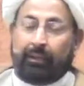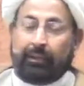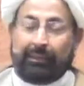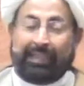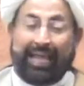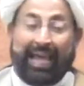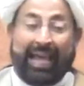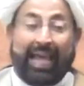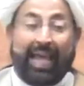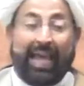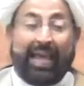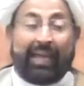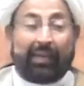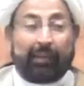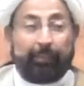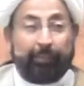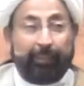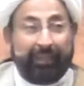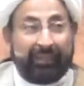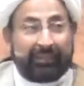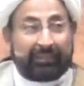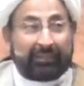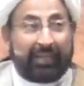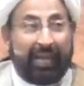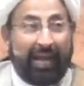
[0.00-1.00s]
the
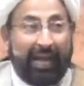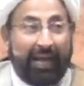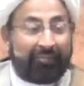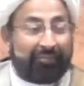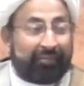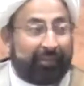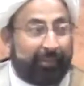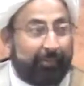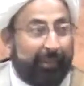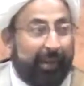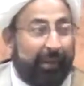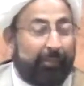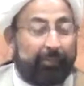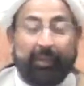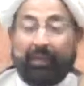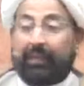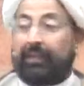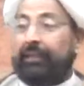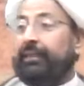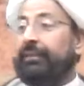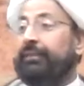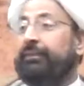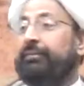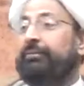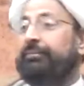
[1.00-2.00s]
enemies of Imam
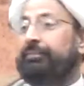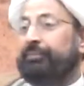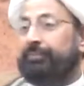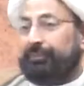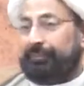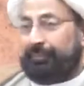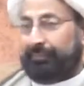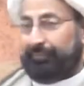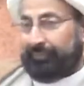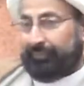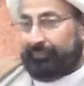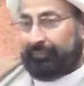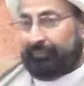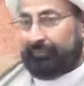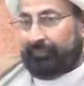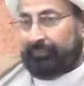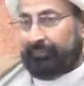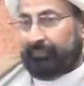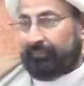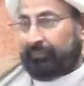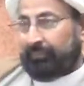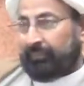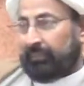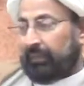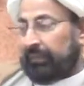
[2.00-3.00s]
Ali,
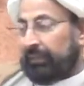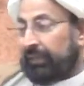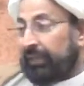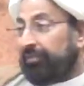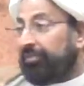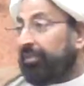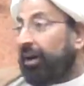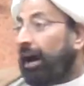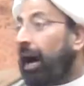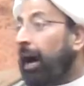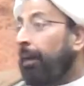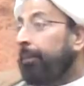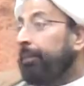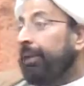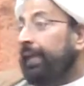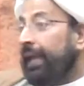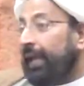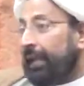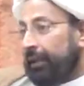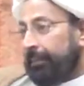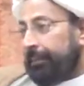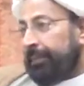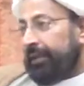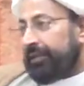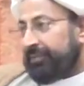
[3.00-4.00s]
the Wahhabi
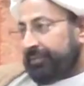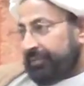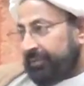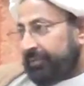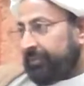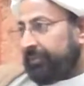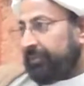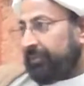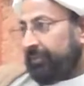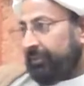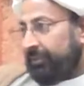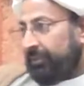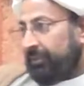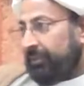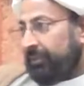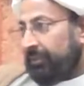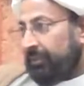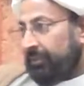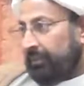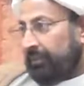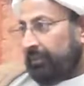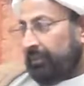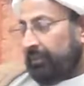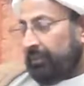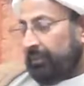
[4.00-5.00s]
elements,
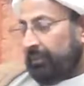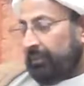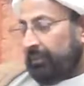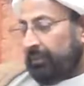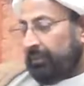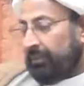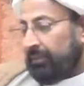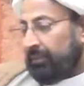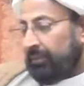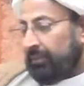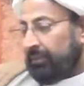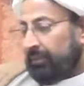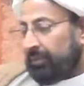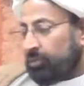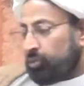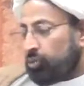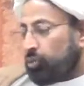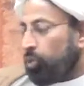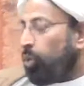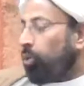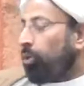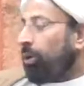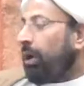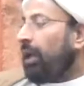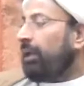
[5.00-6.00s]

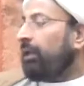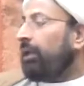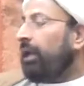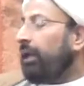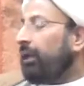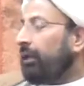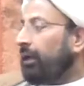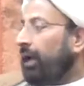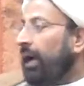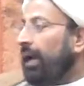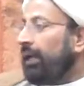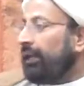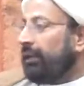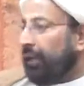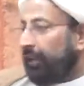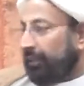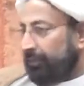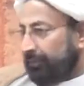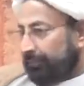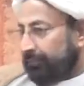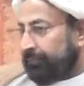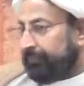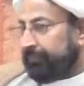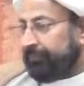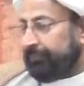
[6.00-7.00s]
so-called Al-Qaeda
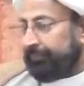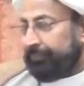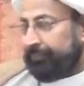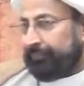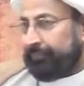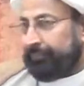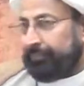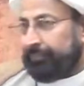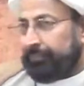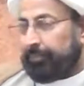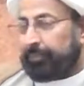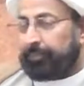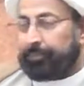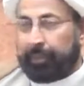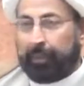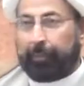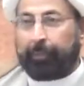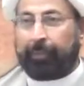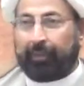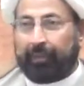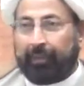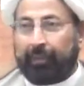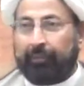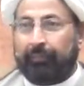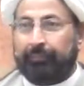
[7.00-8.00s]

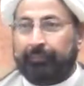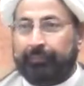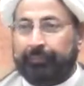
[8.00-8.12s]
people,